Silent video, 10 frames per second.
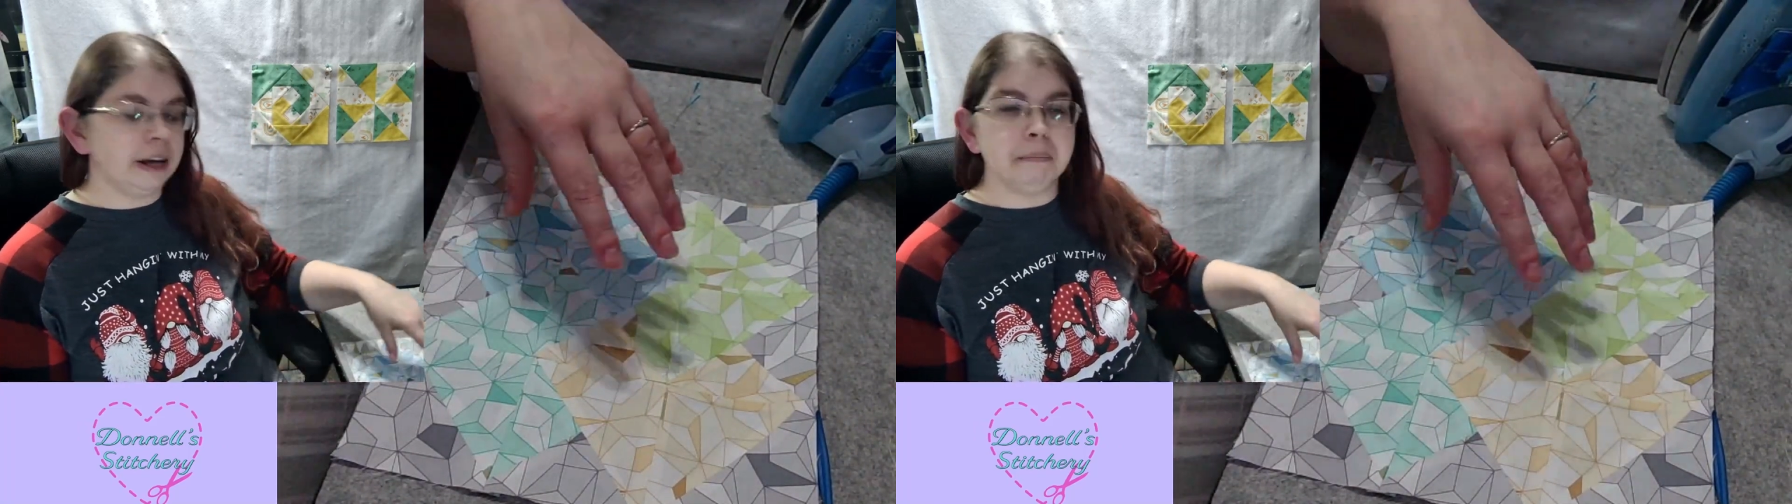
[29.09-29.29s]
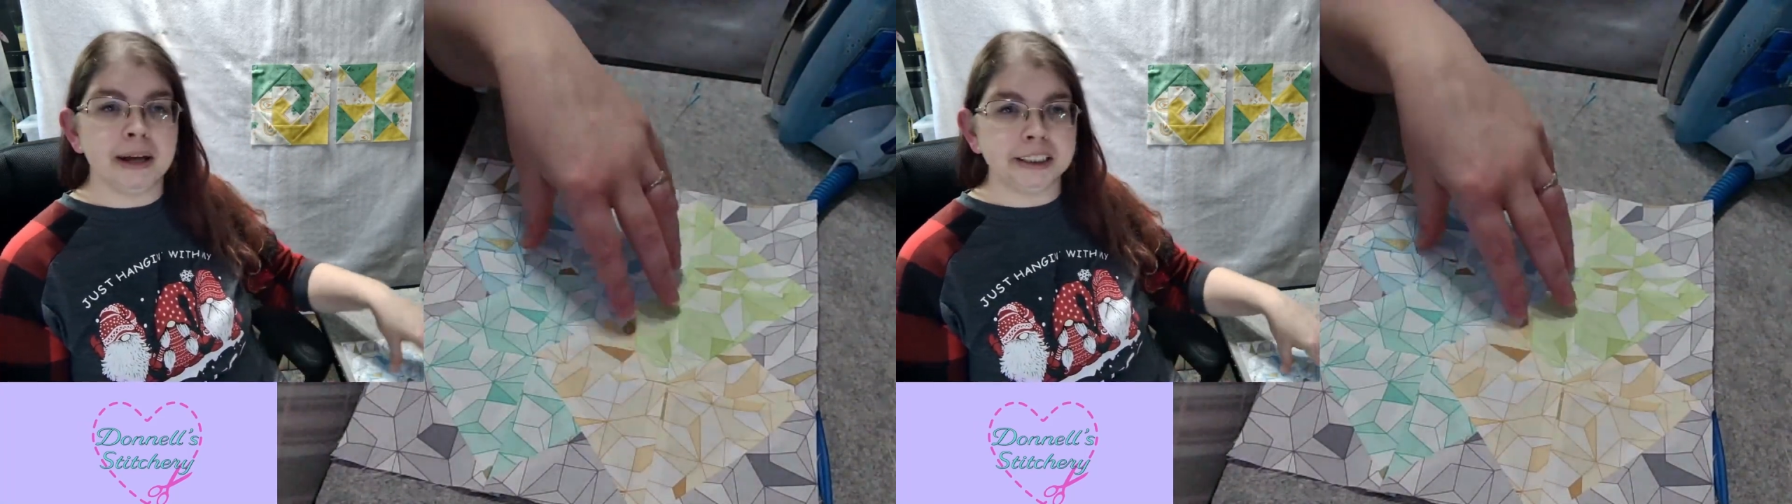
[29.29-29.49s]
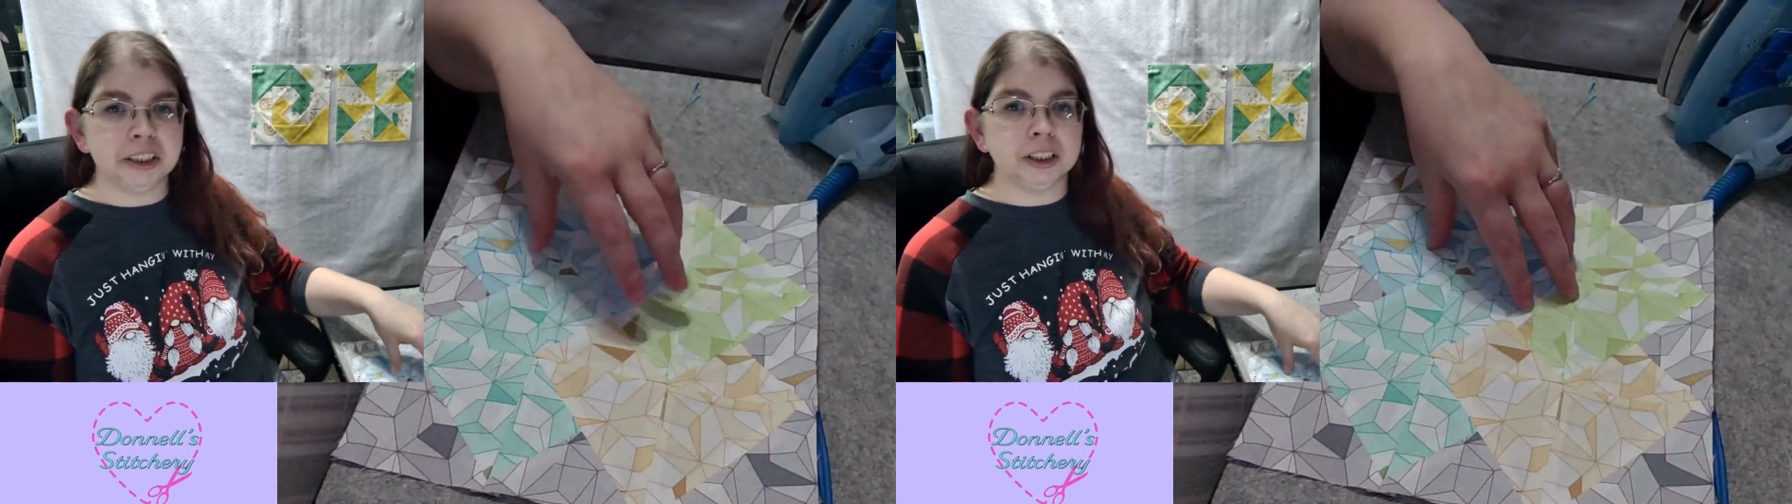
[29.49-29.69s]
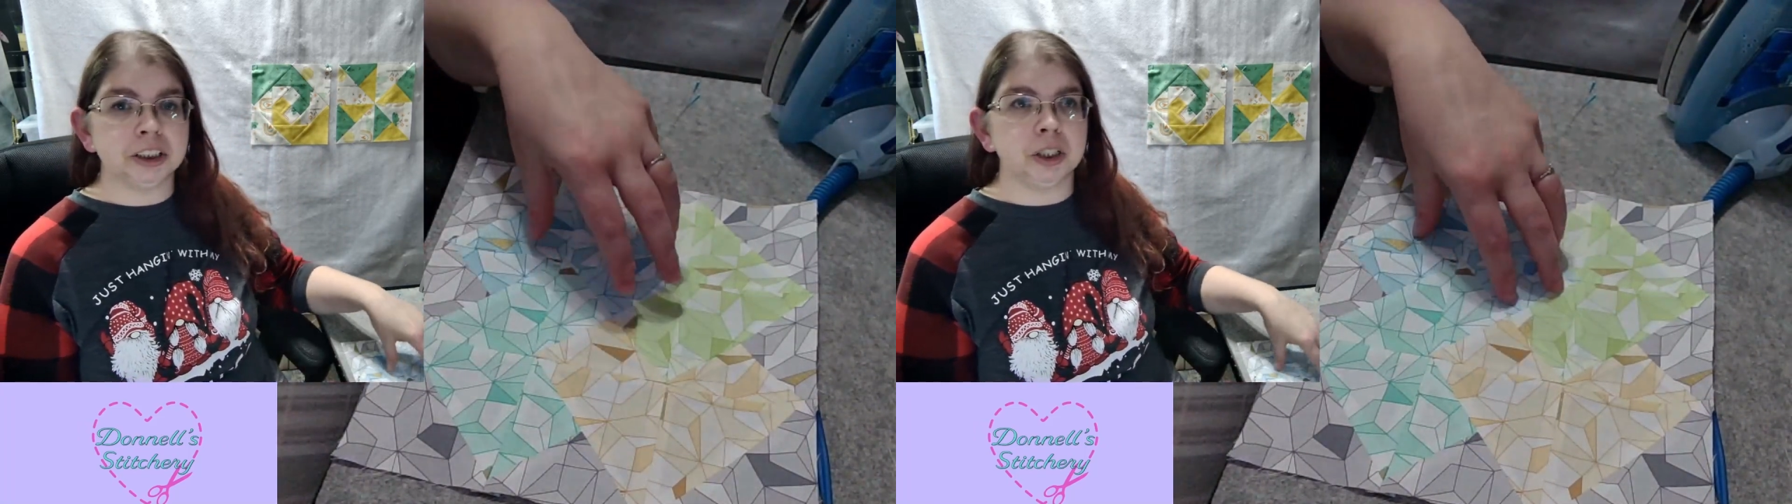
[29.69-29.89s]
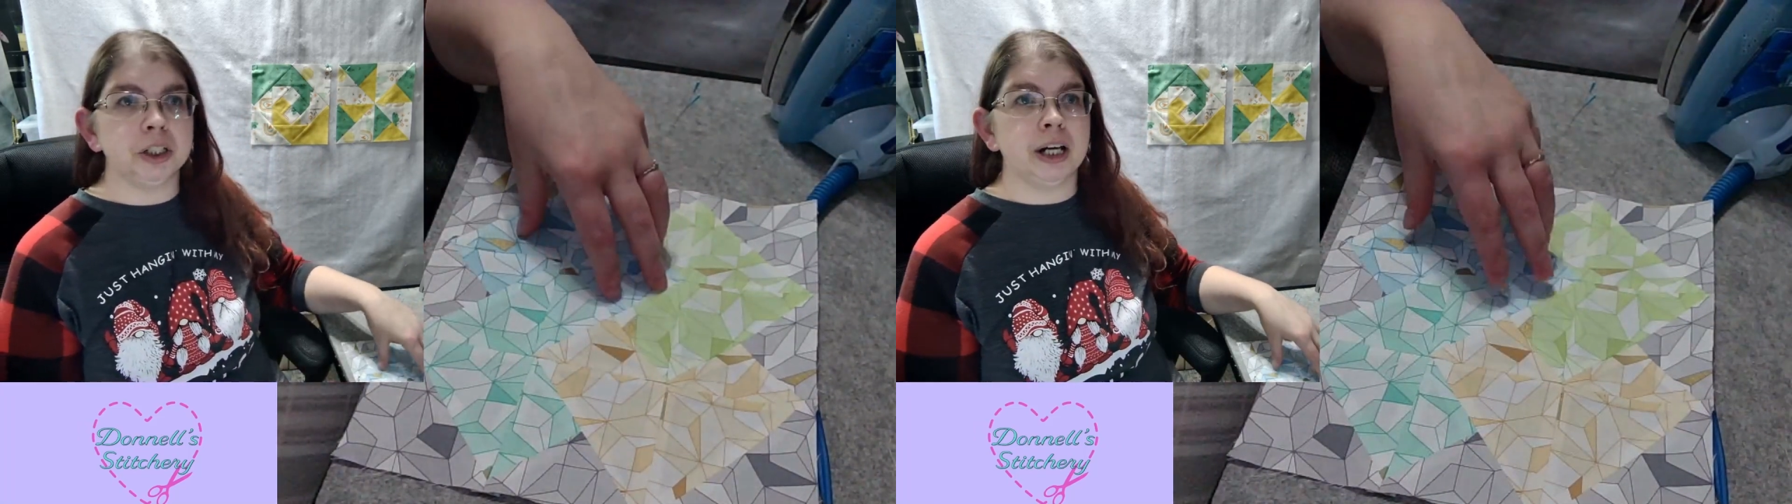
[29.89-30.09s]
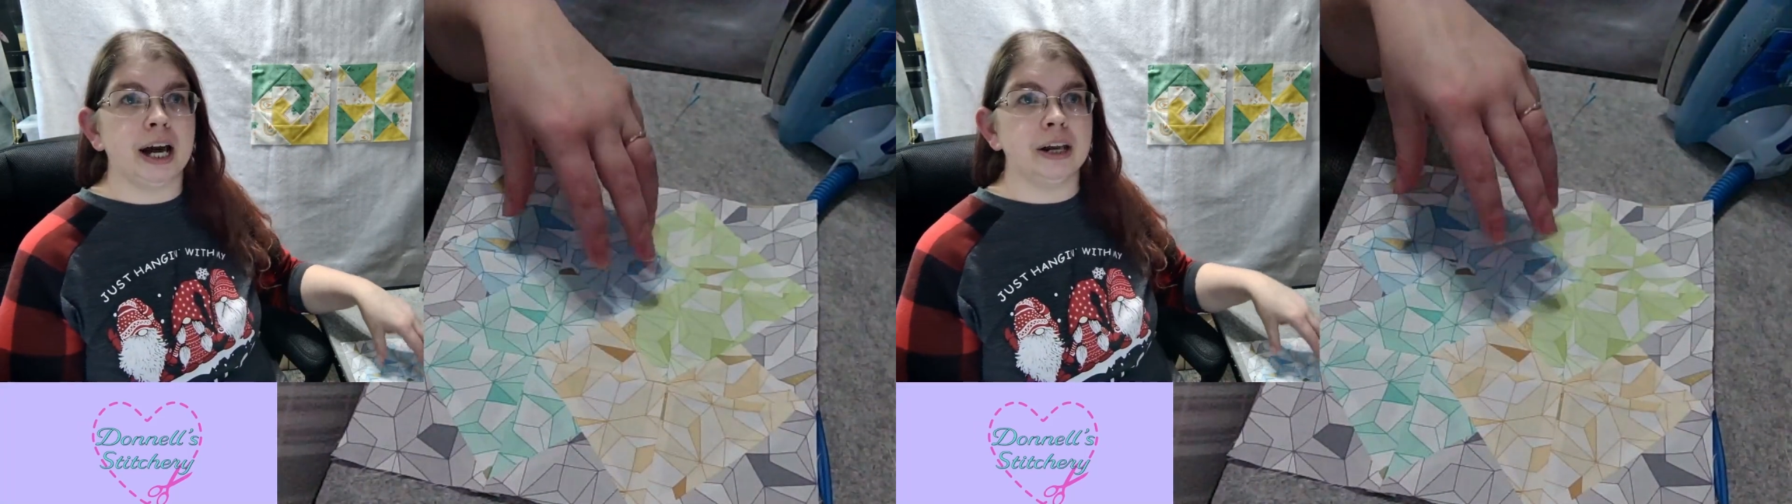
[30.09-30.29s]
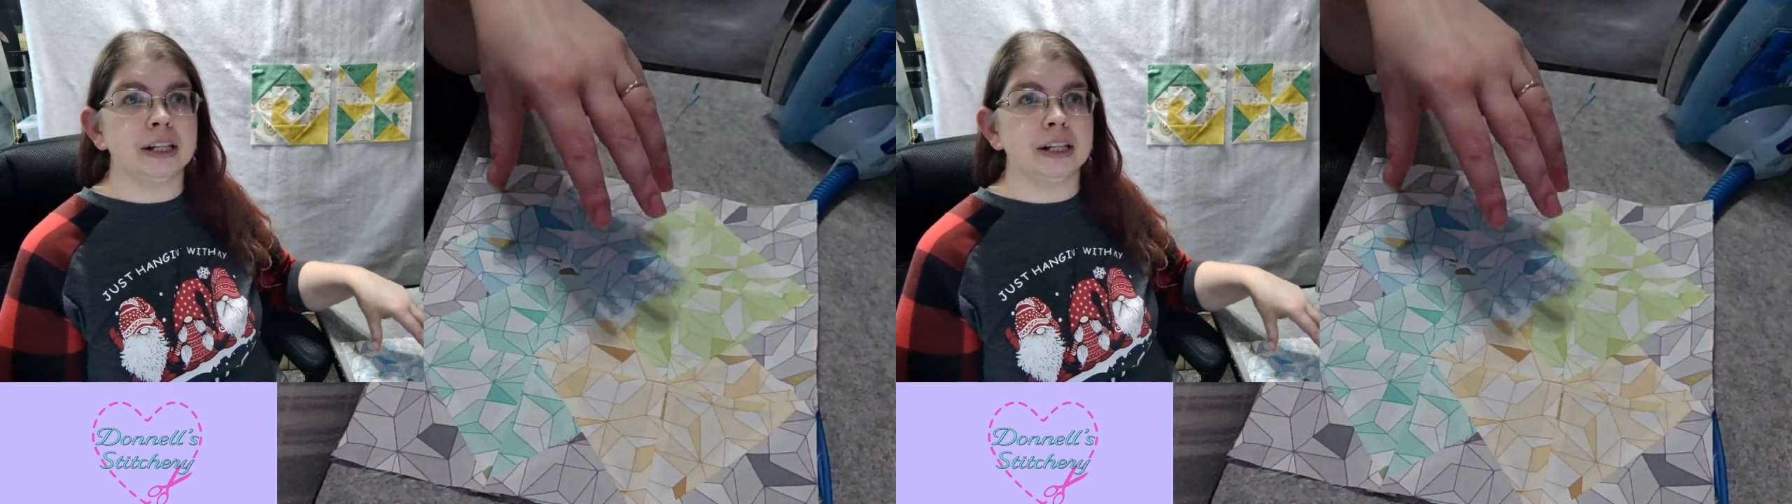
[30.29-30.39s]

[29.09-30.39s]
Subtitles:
I'm actually going to show you out of